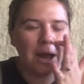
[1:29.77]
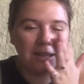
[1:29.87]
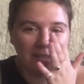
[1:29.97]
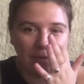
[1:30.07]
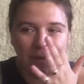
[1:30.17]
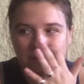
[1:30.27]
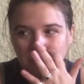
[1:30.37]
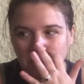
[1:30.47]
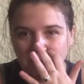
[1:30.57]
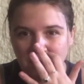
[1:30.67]
I still found some
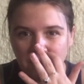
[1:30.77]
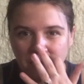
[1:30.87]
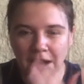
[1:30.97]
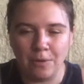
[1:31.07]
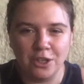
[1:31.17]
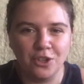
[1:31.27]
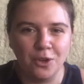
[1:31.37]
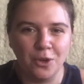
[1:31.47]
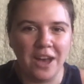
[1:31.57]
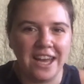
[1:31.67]
good stuff that I want to show
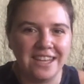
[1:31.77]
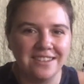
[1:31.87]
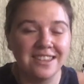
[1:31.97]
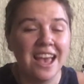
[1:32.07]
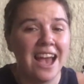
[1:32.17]
you guys.